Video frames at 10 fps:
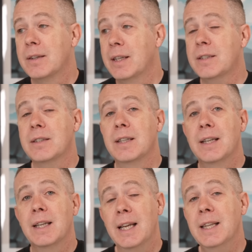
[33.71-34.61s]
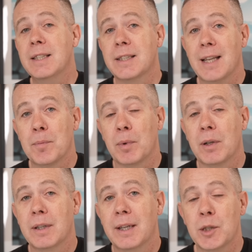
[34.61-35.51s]
This, in this
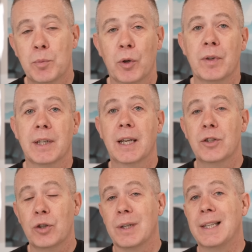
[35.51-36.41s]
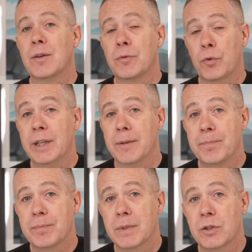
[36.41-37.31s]
example, is perfectly and totally free.
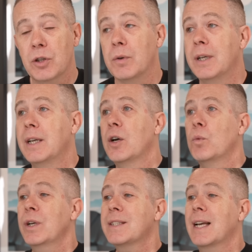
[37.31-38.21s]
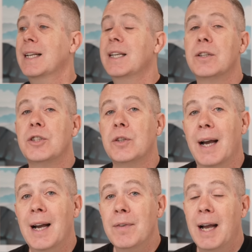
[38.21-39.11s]
So what exactly do you
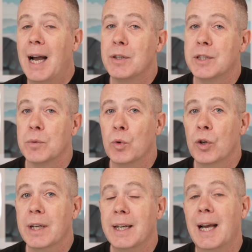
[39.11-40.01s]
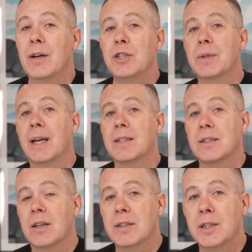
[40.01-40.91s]
have? How does it work? And how do you get
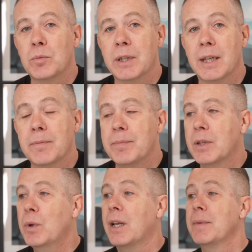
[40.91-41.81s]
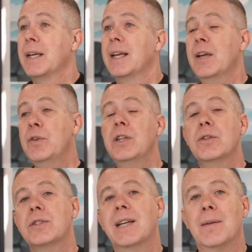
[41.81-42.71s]
started with it? Well, if you're
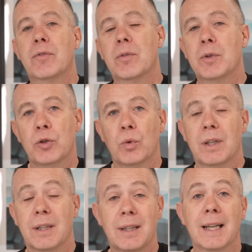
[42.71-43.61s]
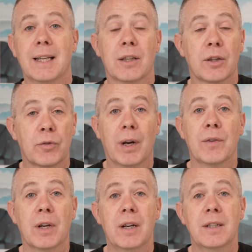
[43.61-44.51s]
used to coming from a tool like
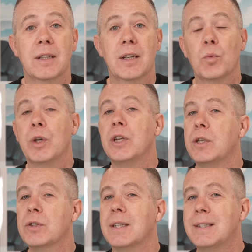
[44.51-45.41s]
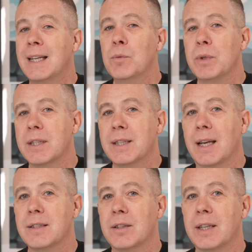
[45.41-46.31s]
ThriveCart, where you're used to dealing with these
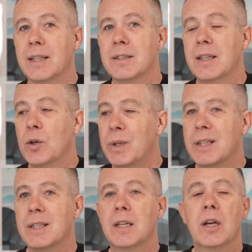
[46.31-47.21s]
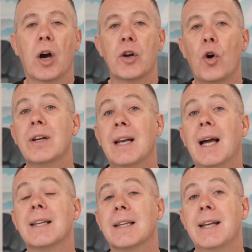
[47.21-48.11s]
kinds of things, where there's a, an
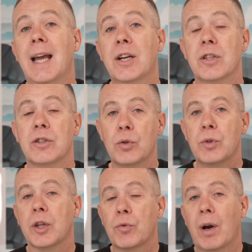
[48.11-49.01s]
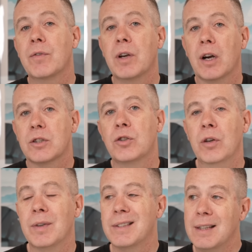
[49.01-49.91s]
online connection to the ThriveCart
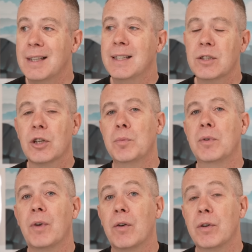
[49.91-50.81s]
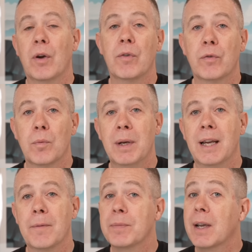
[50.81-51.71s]
servers, then this is going to be very, very
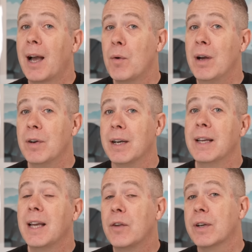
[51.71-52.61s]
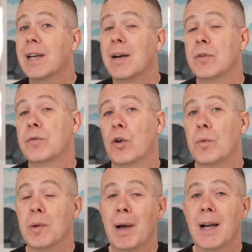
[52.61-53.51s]
familiar. However, if you're coming
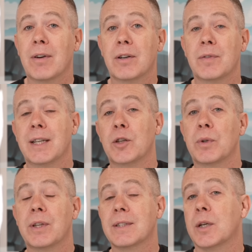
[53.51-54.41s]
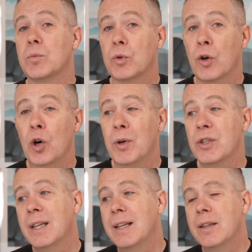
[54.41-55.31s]
from the background of dealing with things like
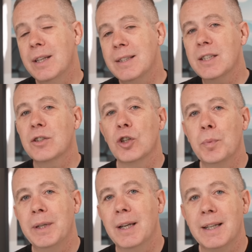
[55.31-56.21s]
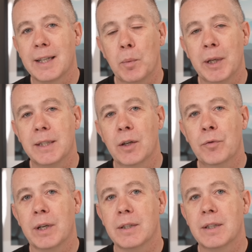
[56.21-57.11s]
WooCommerce, this is going to be a little bit
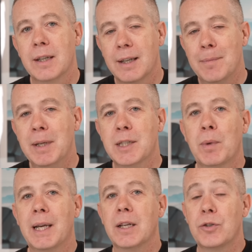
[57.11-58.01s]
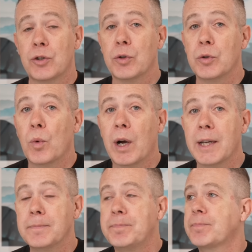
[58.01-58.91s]
different. Let me explain and show you why.